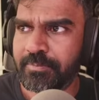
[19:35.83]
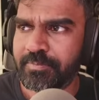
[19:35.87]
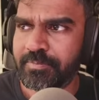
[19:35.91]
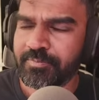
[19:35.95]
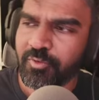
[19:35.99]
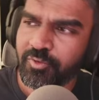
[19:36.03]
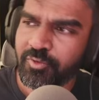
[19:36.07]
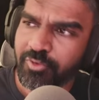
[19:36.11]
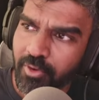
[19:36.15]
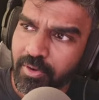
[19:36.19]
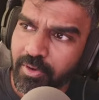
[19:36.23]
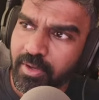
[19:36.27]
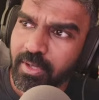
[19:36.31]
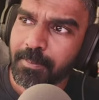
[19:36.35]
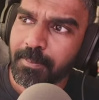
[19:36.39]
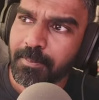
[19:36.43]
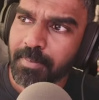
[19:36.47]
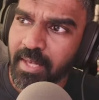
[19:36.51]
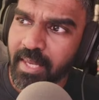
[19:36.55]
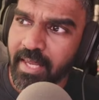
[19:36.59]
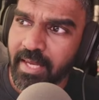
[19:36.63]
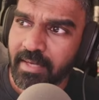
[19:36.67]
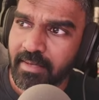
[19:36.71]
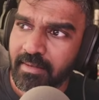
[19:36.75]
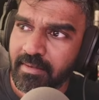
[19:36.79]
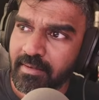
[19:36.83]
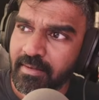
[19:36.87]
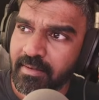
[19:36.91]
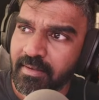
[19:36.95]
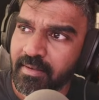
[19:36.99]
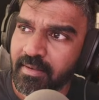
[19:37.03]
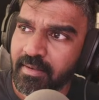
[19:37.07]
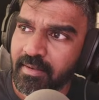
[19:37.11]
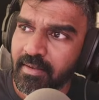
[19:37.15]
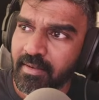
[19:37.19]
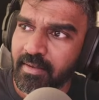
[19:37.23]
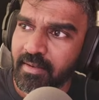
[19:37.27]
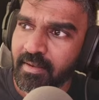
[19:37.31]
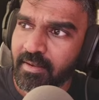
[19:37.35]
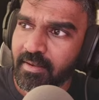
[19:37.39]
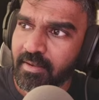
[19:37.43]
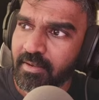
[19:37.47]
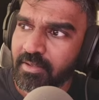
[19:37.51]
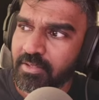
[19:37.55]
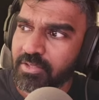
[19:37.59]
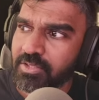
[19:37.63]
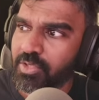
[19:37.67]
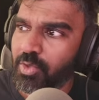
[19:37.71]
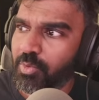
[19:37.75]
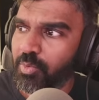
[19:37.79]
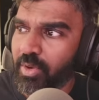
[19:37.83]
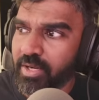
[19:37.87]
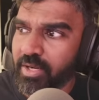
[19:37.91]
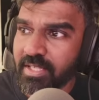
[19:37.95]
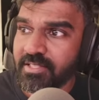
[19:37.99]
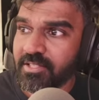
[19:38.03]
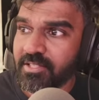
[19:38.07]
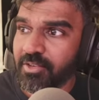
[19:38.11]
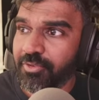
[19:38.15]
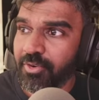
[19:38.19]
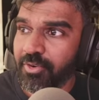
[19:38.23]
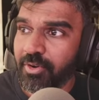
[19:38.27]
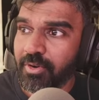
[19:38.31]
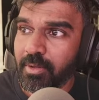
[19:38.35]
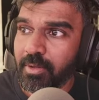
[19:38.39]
focal plane. So what is a focal